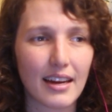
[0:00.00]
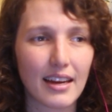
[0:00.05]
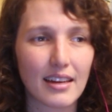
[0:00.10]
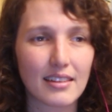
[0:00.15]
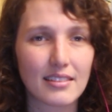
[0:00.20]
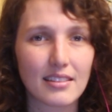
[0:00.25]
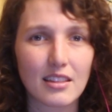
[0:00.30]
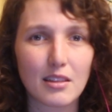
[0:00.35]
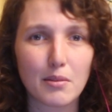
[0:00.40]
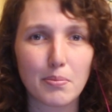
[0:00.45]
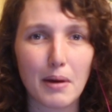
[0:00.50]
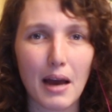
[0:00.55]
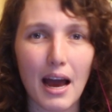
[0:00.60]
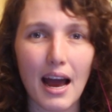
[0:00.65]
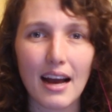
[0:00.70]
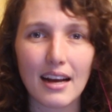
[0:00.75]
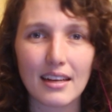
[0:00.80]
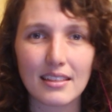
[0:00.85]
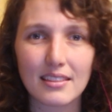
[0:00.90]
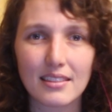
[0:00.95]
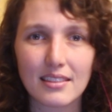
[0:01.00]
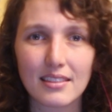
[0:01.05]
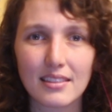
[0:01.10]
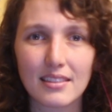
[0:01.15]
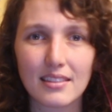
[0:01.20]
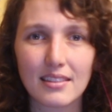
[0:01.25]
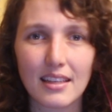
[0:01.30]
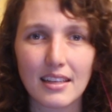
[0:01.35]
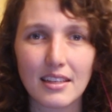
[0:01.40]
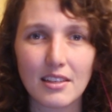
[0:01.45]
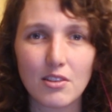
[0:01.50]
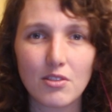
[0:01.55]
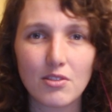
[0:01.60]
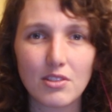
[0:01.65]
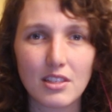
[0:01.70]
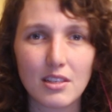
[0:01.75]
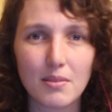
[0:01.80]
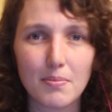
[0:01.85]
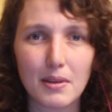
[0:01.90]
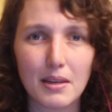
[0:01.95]
guess in the past, they
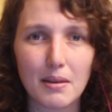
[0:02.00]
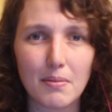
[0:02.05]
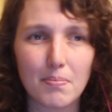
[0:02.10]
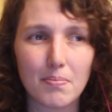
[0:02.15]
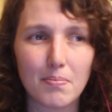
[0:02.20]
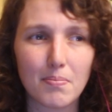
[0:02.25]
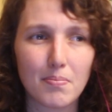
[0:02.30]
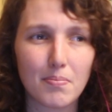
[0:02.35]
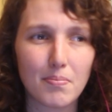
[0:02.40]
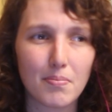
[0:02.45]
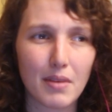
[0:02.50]
used to be,